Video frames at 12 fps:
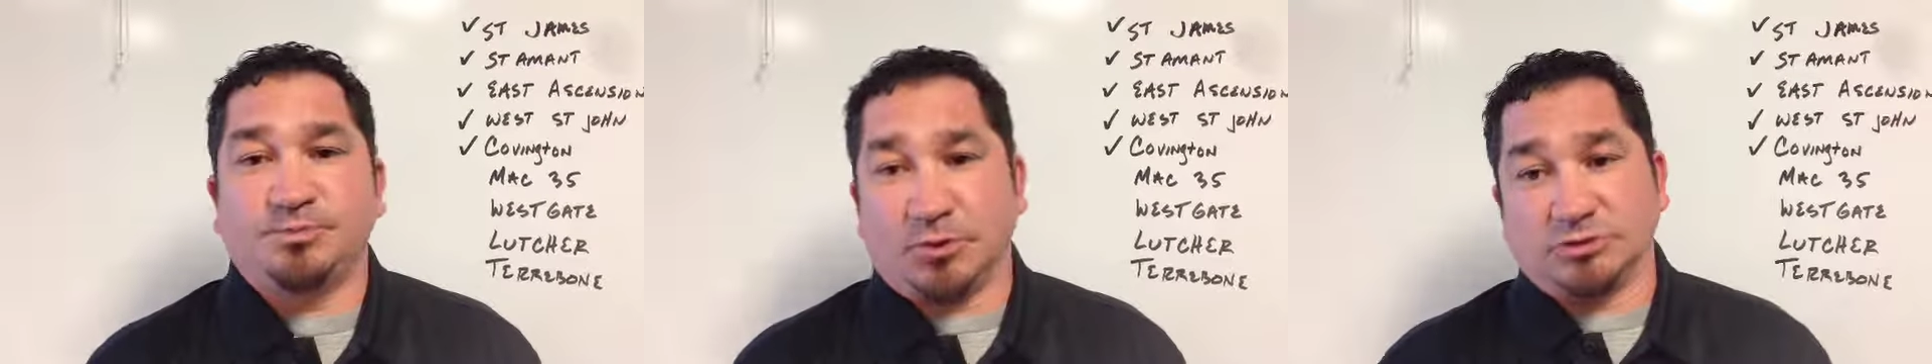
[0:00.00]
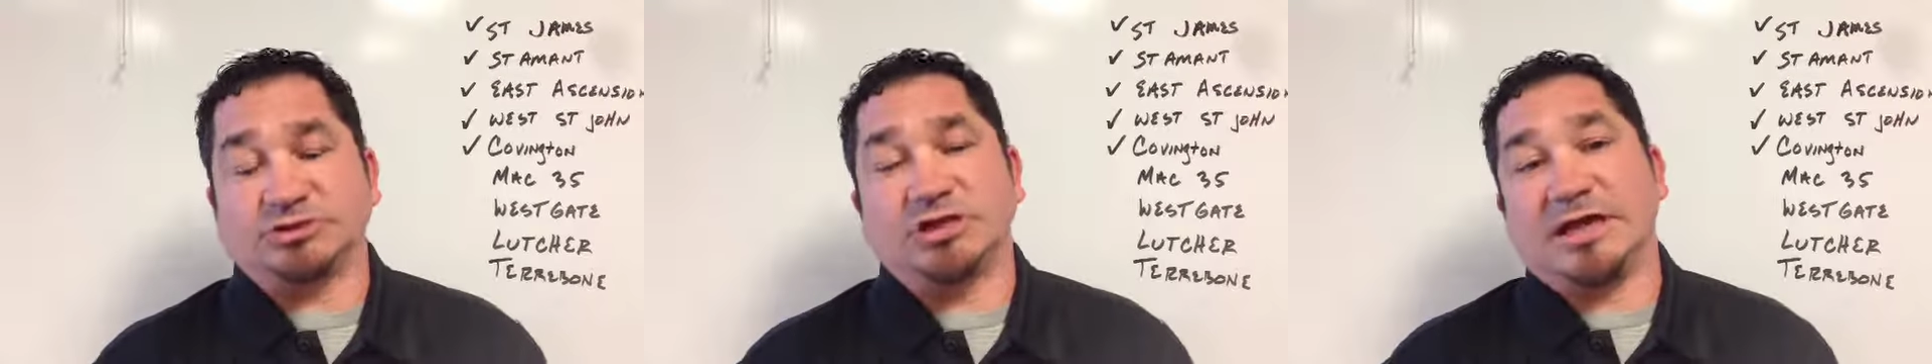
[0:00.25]

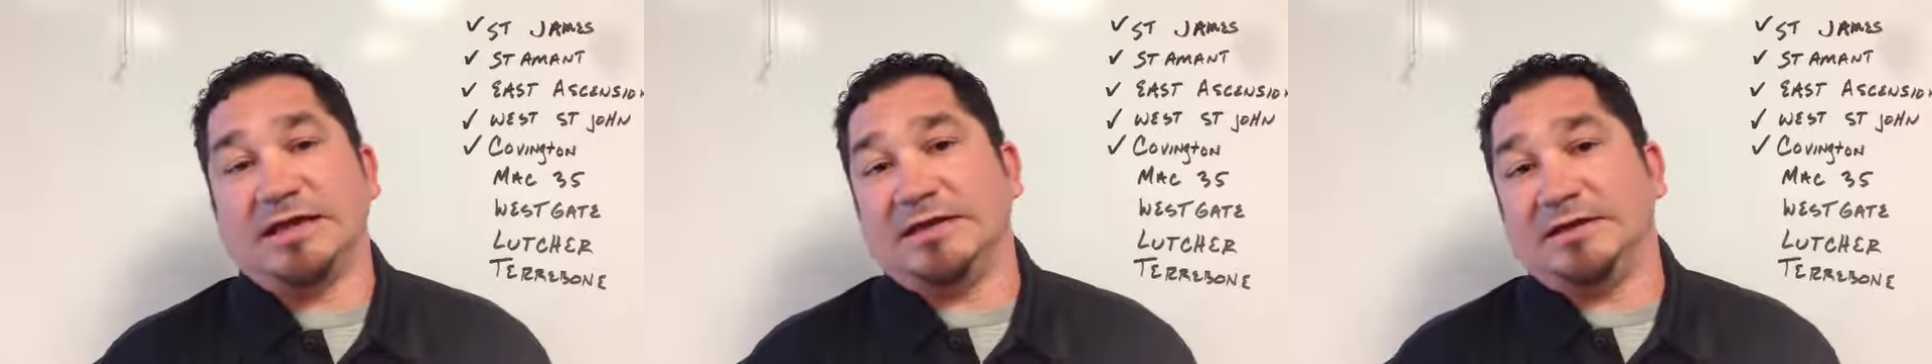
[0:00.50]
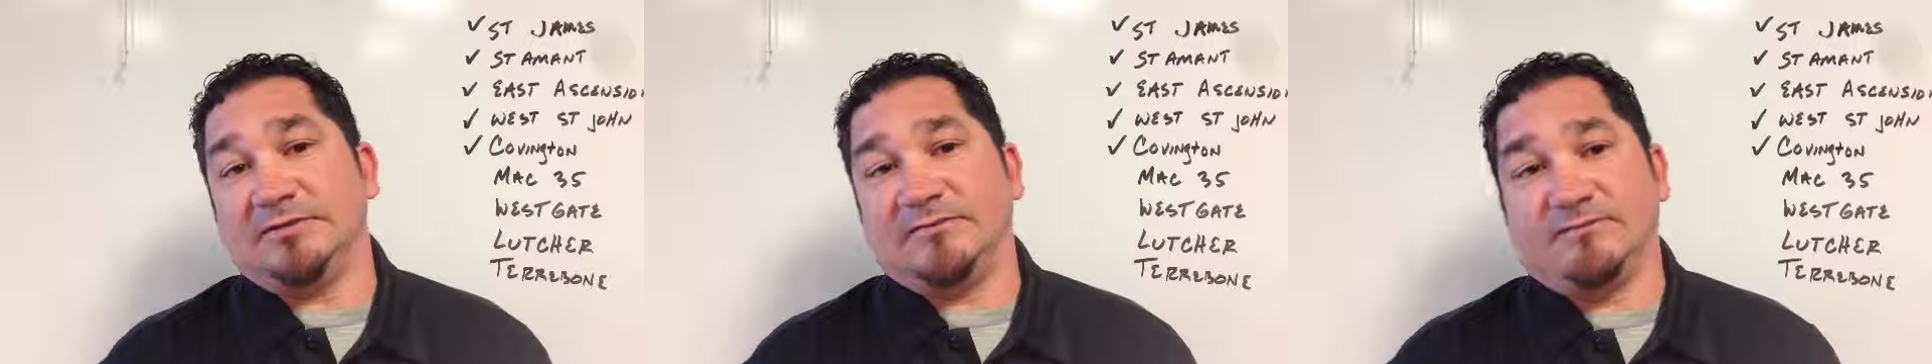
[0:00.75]
per
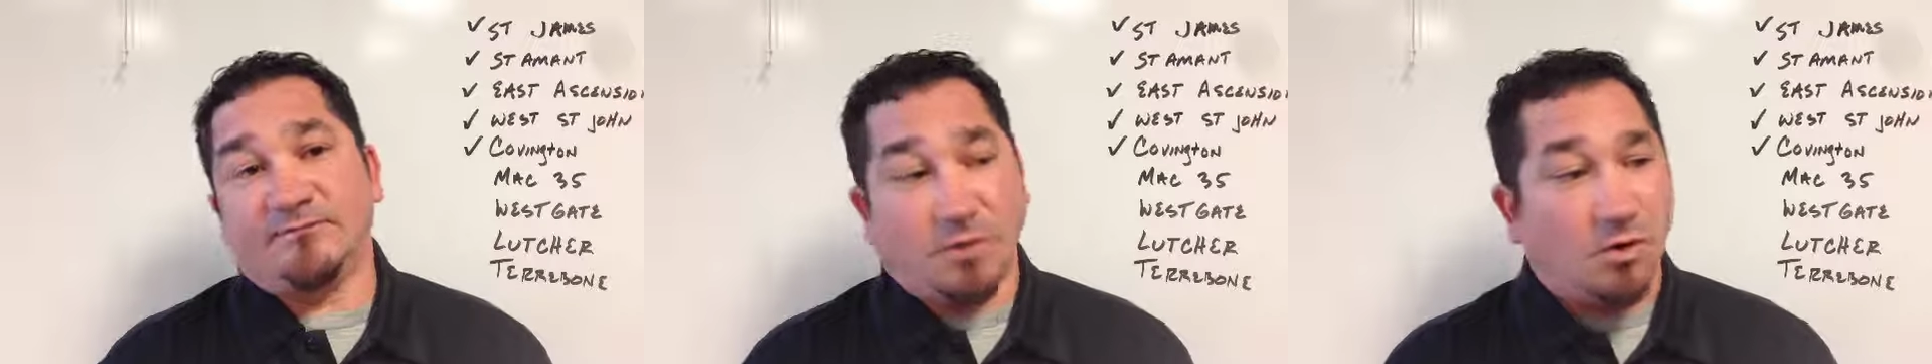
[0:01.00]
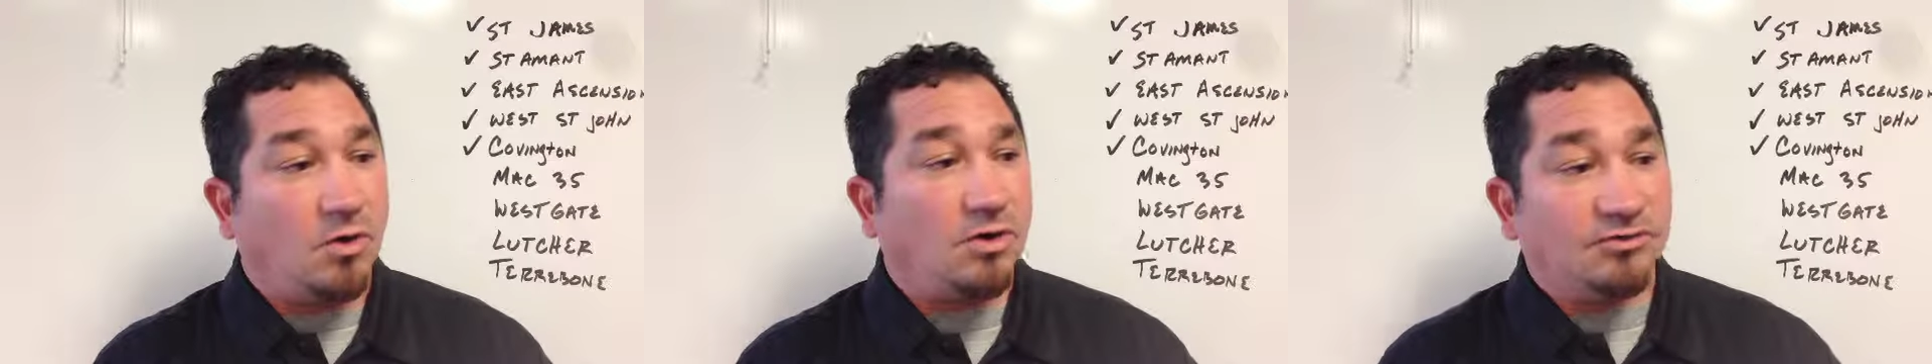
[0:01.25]
se
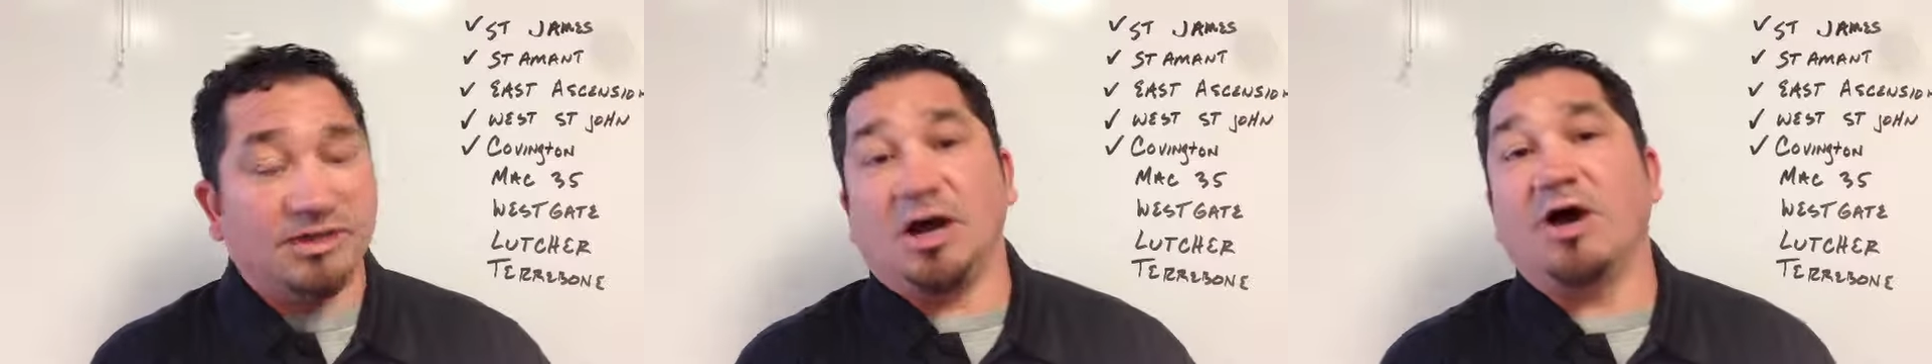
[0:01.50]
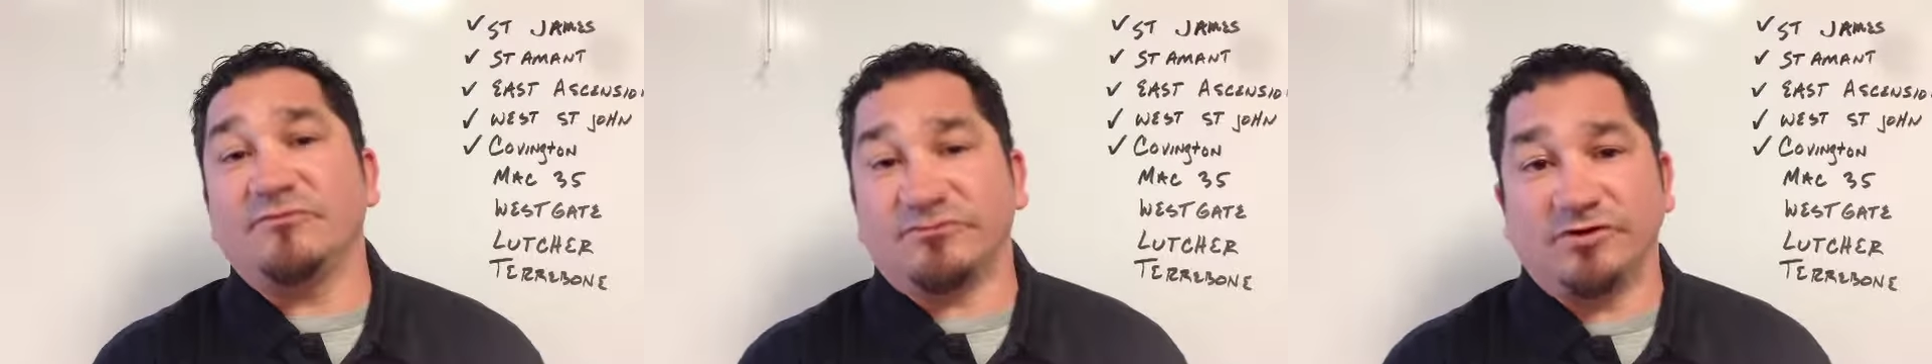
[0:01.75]
for the
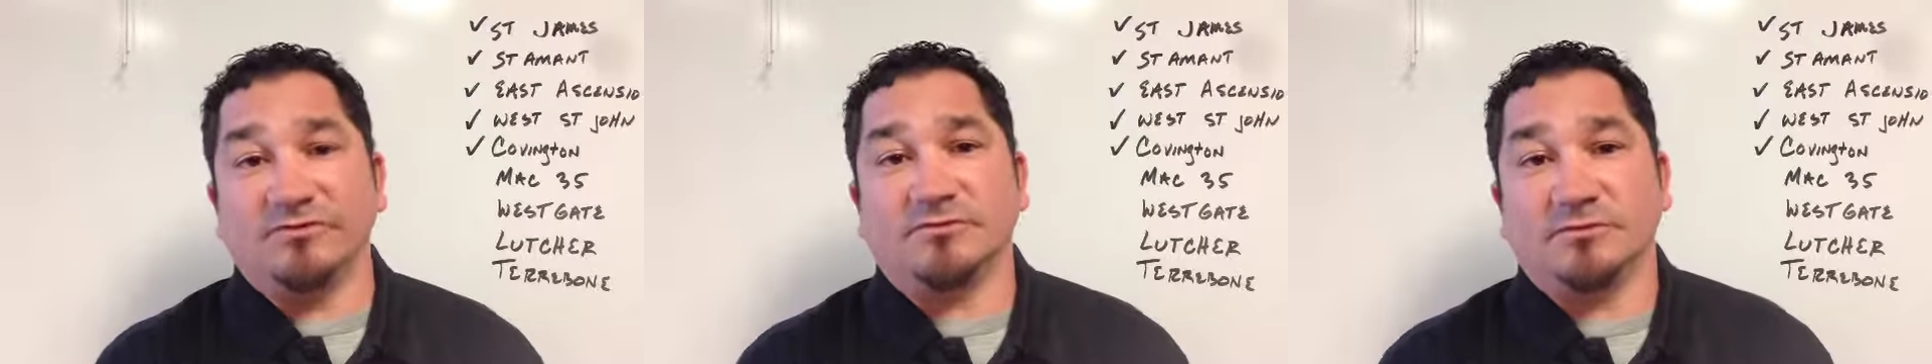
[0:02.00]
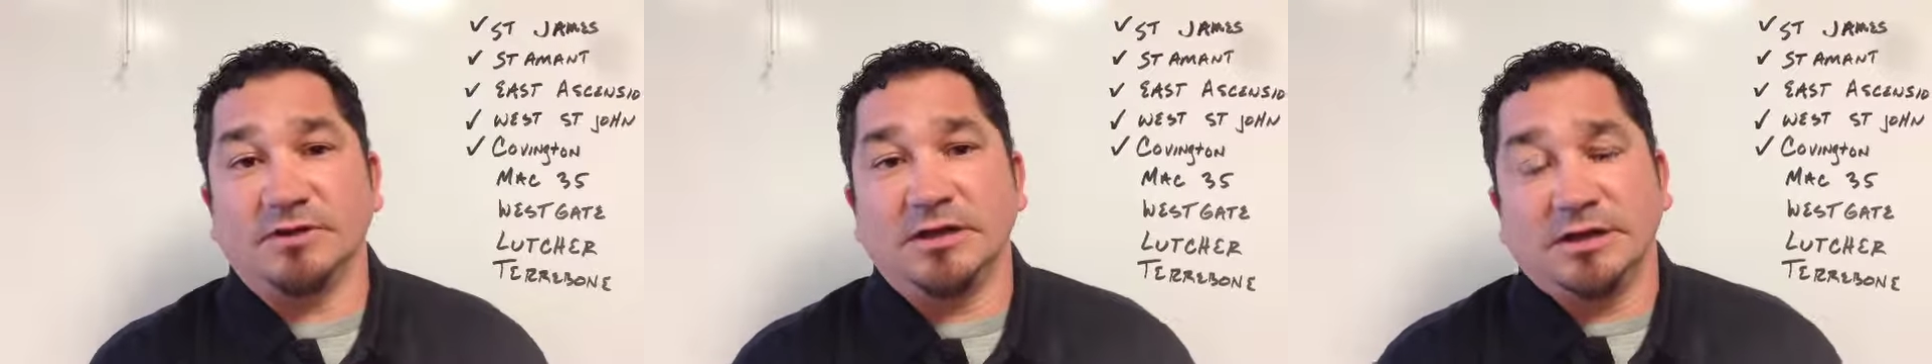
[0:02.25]

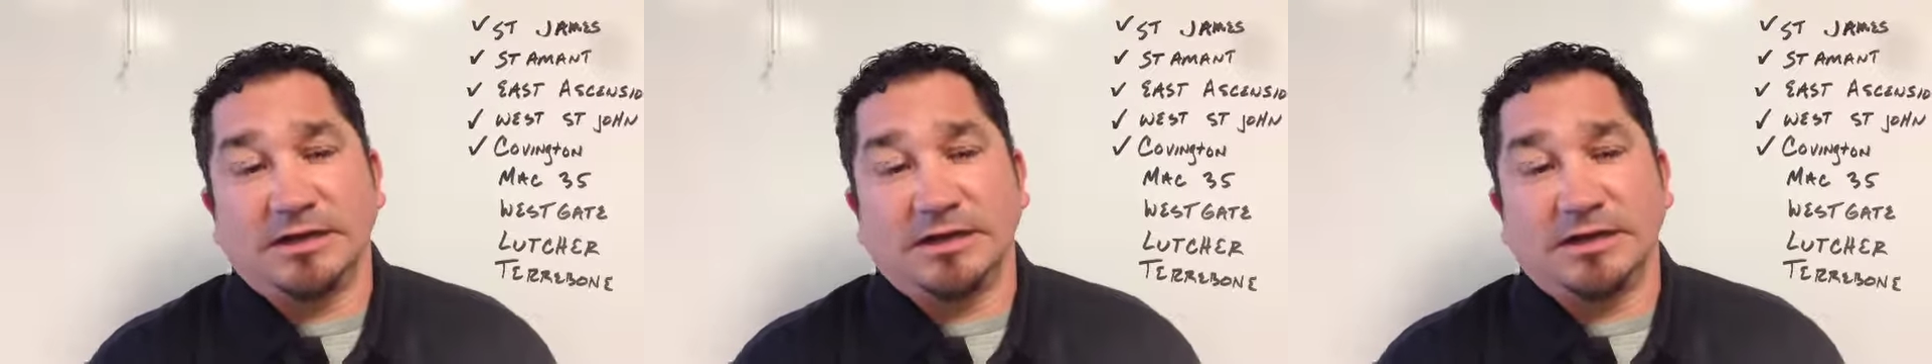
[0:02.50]
offseason.